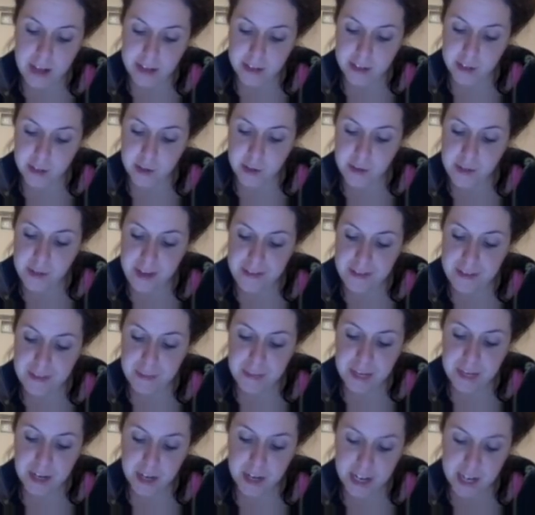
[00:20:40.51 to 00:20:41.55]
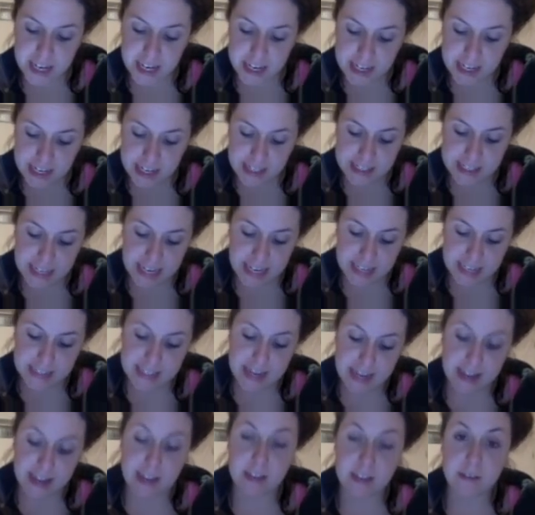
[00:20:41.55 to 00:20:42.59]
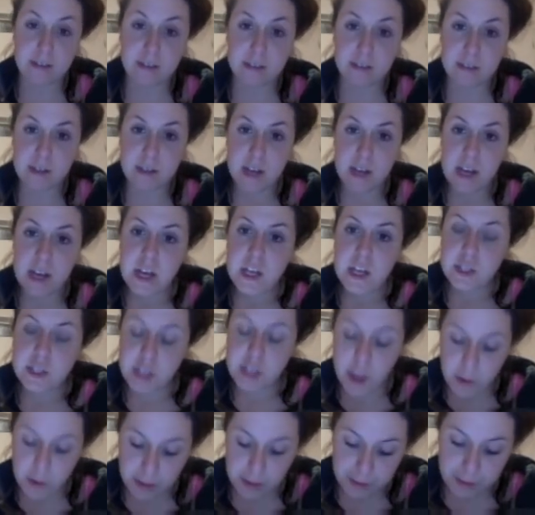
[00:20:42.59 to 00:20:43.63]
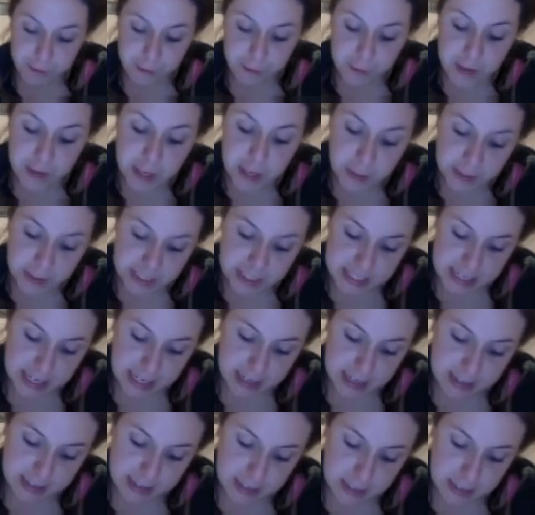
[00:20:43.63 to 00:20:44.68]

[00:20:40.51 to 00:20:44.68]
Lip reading: I know that the period is 8 seconds. So the frequency is